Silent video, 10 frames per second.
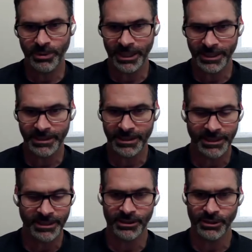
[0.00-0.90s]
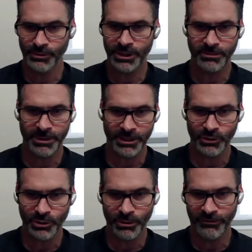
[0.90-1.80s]
place that didn't used to be
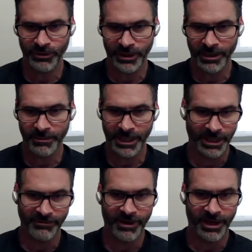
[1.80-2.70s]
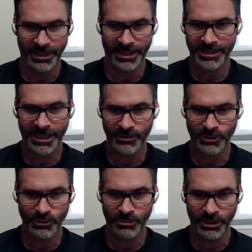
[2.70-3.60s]
suitable for them and they find that it's now
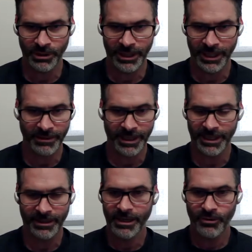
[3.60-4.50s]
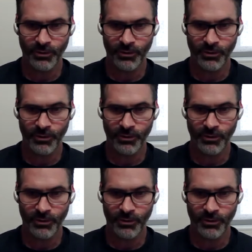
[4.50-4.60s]
suitable and they